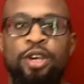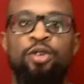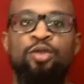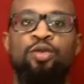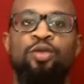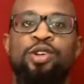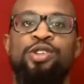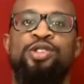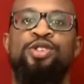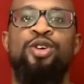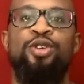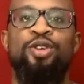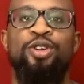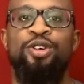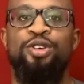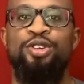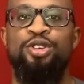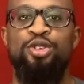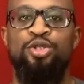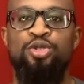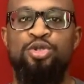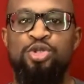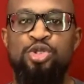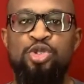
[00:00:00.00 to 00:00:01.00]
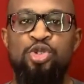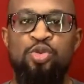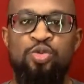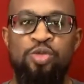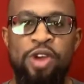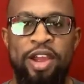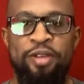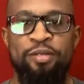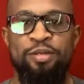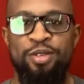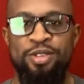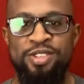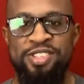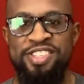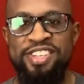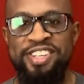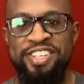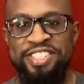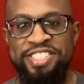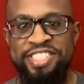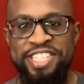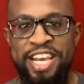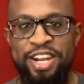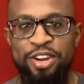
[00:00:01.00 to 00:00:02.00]
What's going on YouTube? Ray Woods
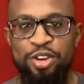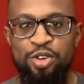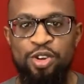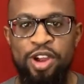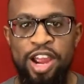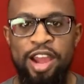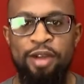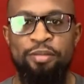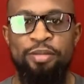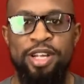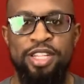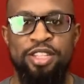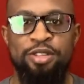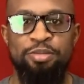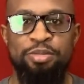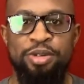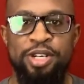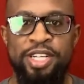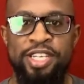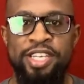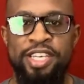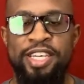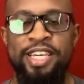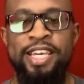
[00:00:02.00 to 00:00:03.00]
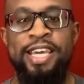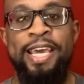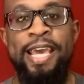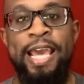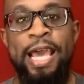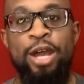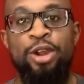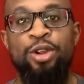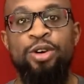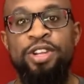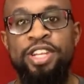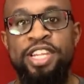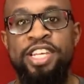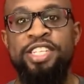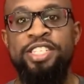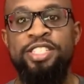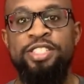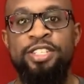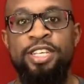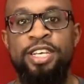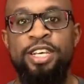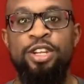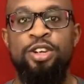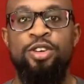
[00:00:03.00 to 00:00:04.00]
here, channel Cry About the Bucket. And on
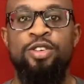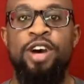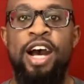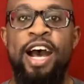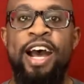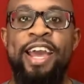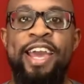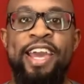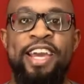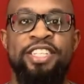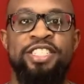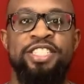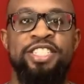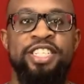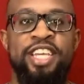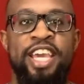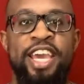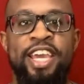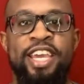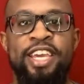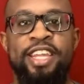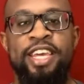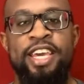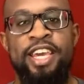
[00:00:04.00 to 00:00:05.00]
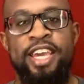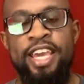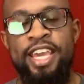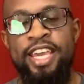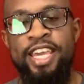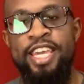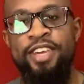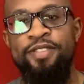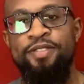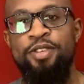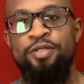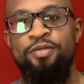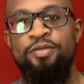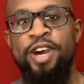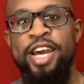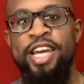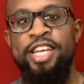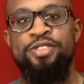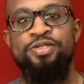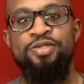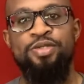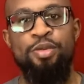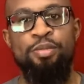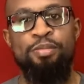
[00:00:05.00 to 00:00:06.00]
this channel, I educate and give
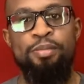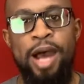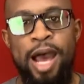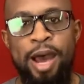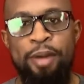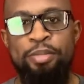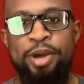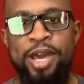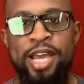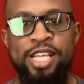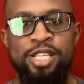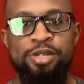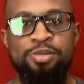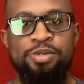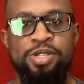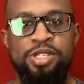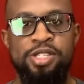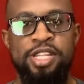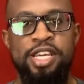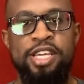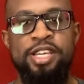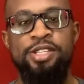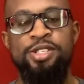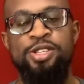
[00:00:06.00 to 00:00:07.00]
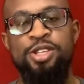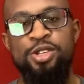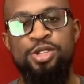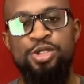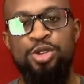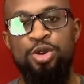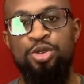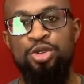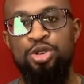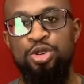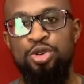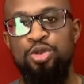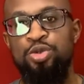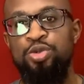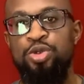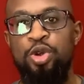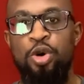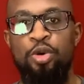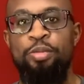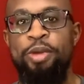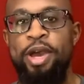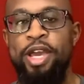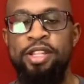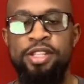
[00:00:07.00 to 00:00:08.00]
advice from my past mistakes so you
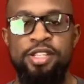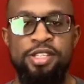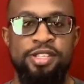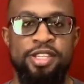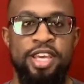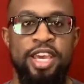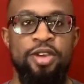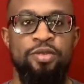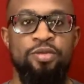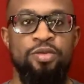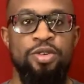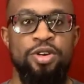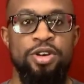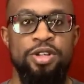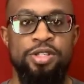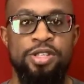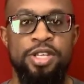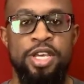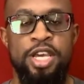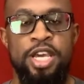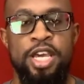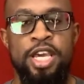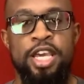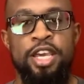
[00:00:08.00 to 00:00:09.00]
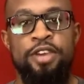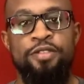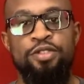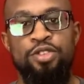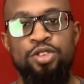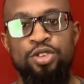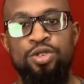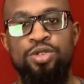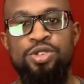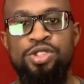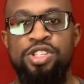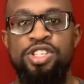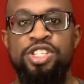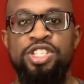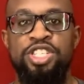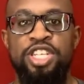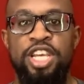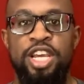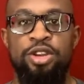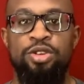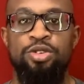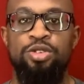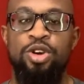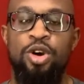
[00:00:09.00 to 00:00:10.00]
don't make the same ones. If you're new to the
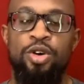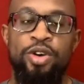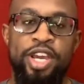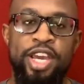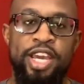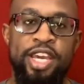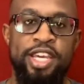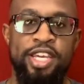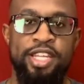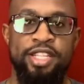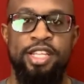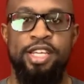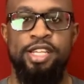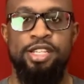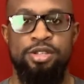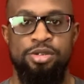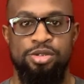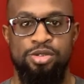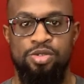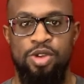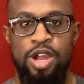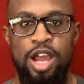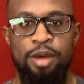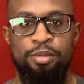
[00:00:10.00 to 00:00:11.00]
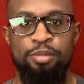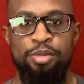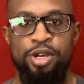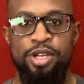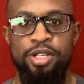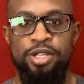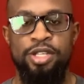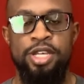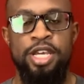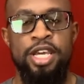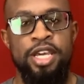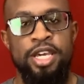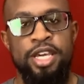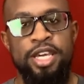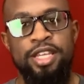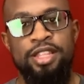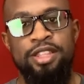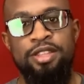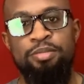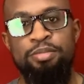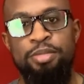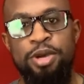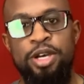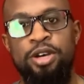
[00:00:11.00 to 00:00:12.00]
channel, go ahead and hit that subscribe button,
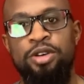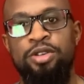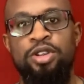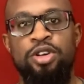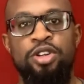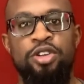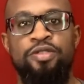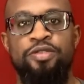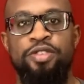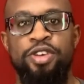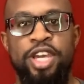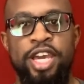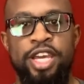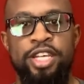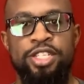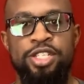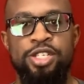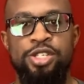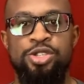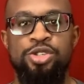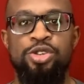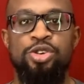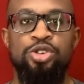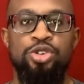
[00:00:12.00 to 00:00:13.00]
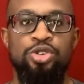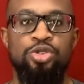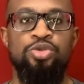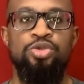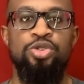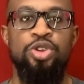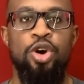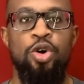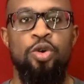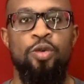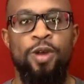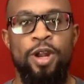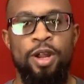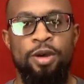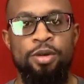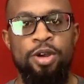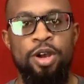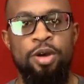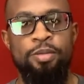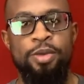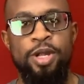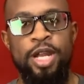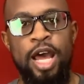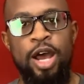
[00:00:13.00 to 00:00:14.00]
hit the bell notification so you know when I'm
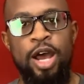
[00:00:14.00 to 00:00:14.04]
coming